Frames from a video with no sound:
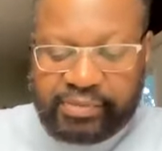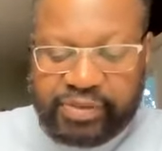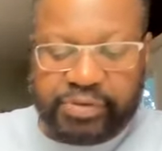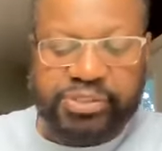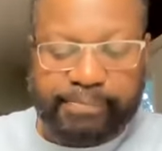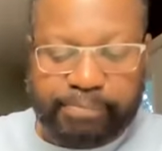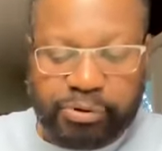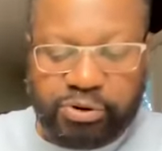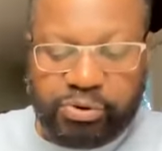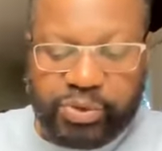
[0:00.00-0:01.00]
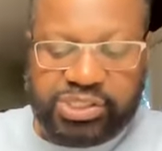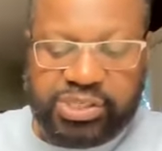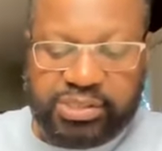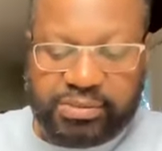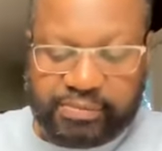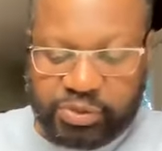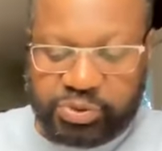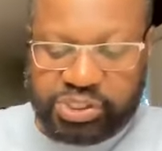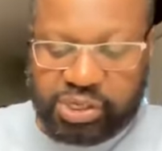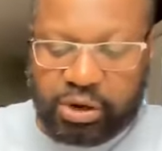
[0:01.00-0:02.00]
There was a pool which is,
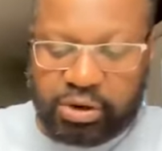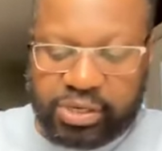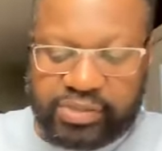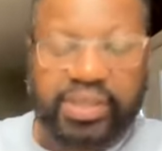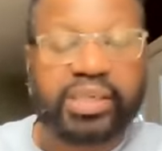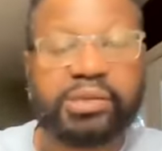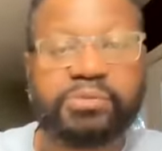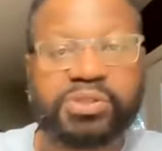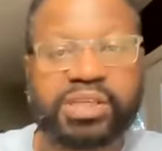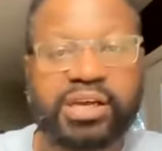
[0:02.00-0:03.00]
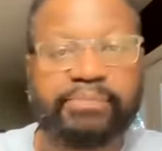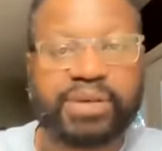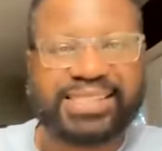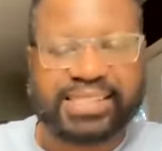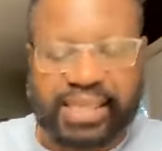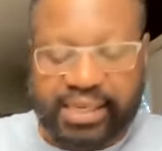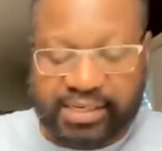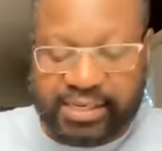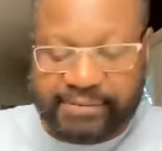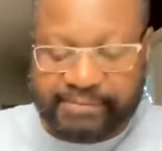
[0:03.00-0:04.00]
which is called in the Hebrew tongue
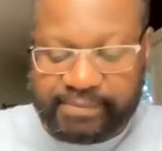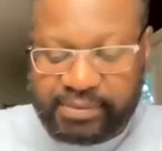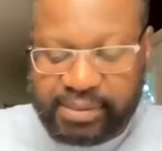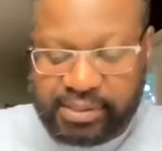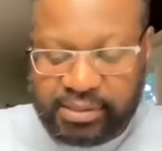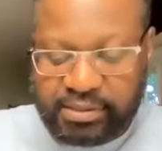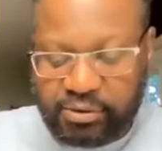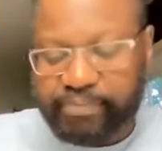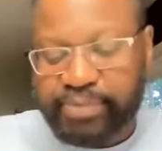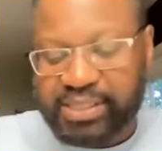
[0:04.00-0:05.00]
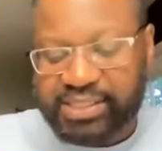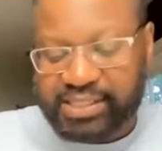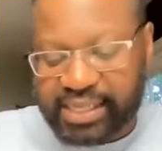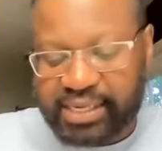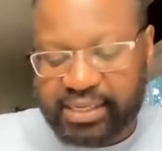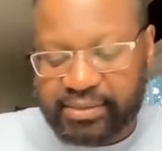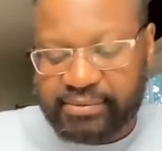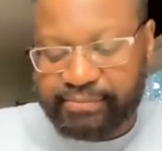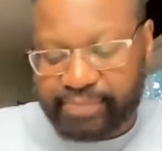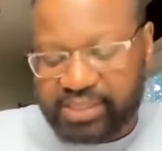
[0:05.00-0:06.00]
Bethsaida or Bethsaida,
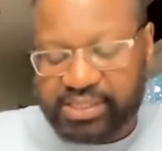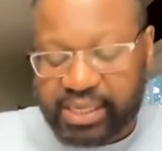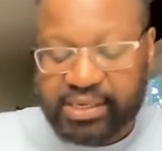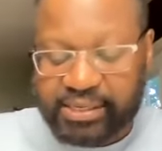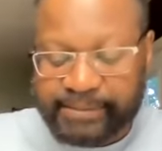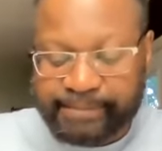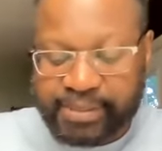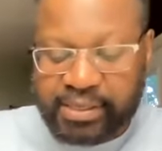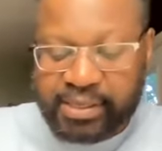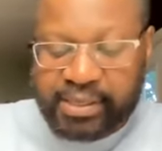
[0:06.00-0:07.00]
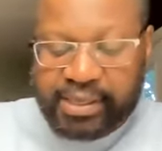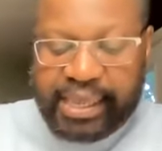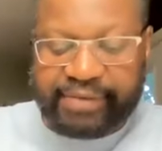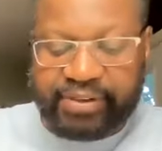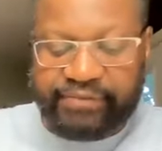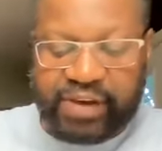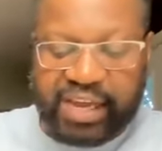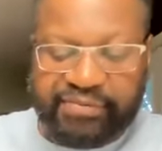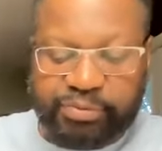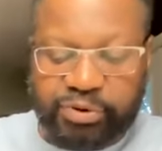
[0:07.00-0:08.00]
Bethsaida having
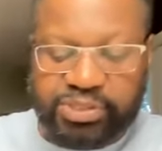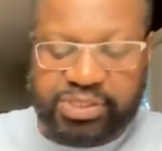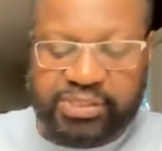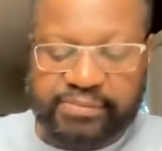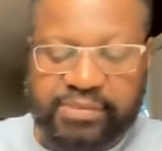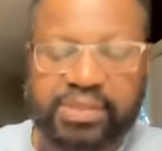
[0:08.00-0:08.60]
five porches